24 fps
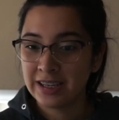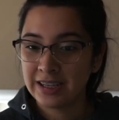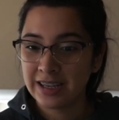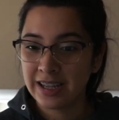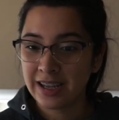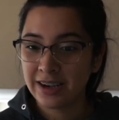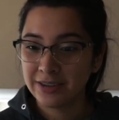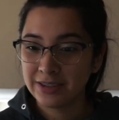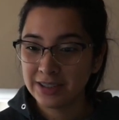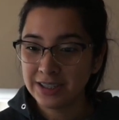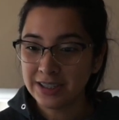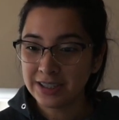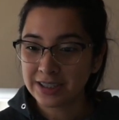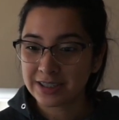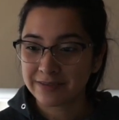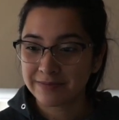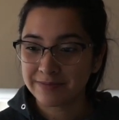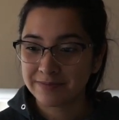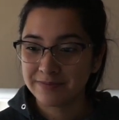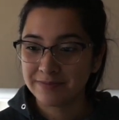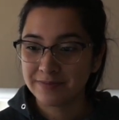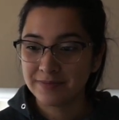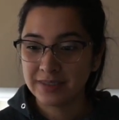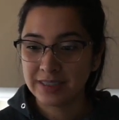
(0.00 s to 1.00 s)
now
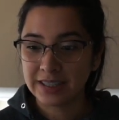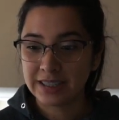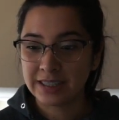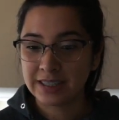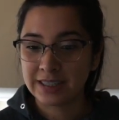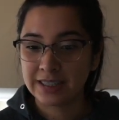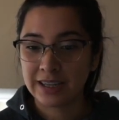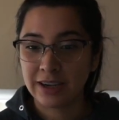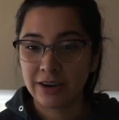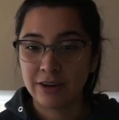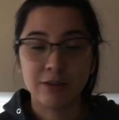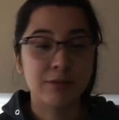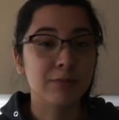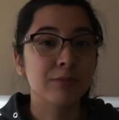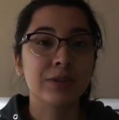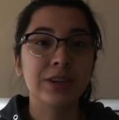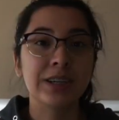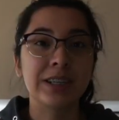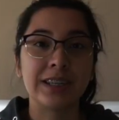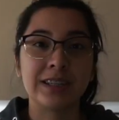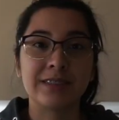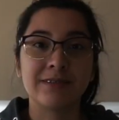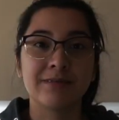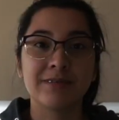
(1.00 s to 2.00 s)
here. And now I'm
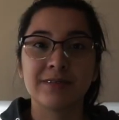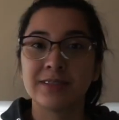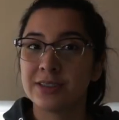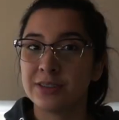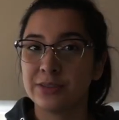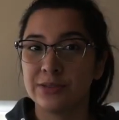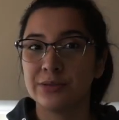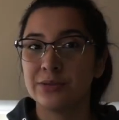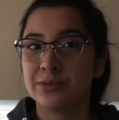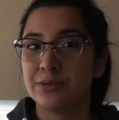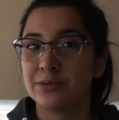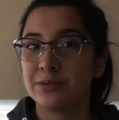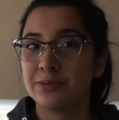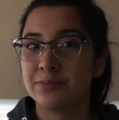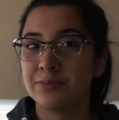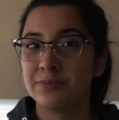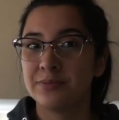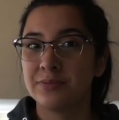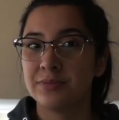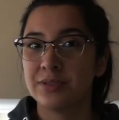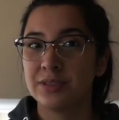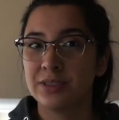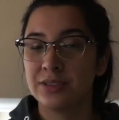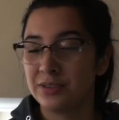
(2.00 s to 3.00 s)
waiting to
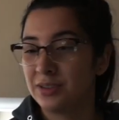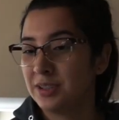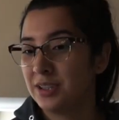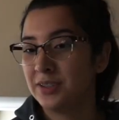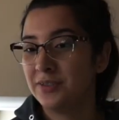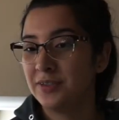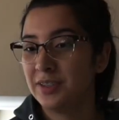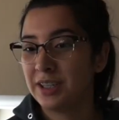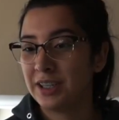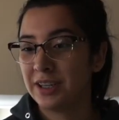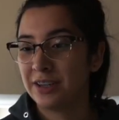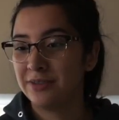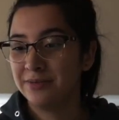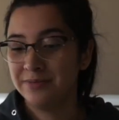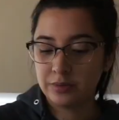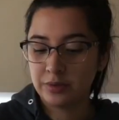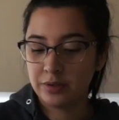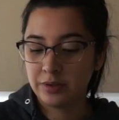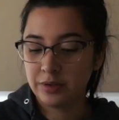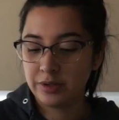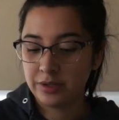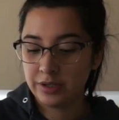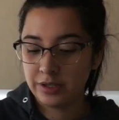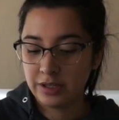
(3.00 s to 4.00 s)
do this video.
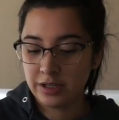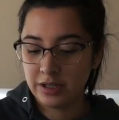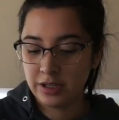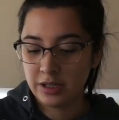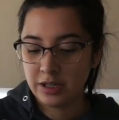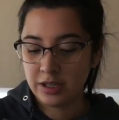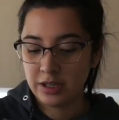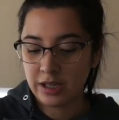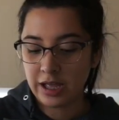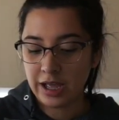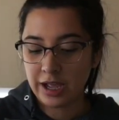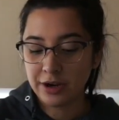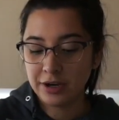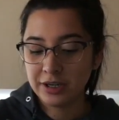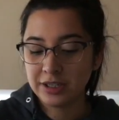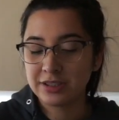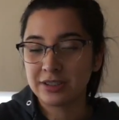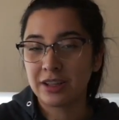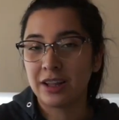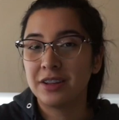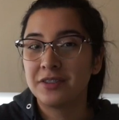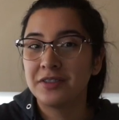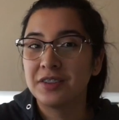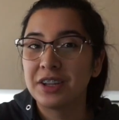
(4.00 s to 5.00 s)
I already
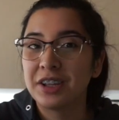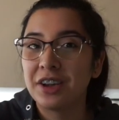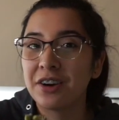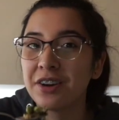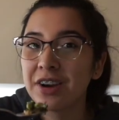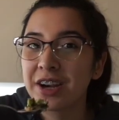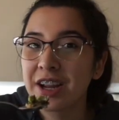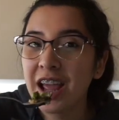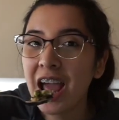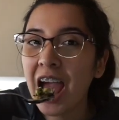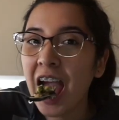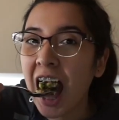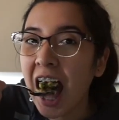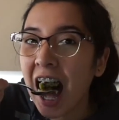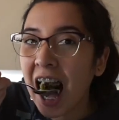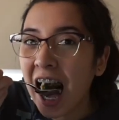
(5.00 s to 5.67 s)
saw the video already.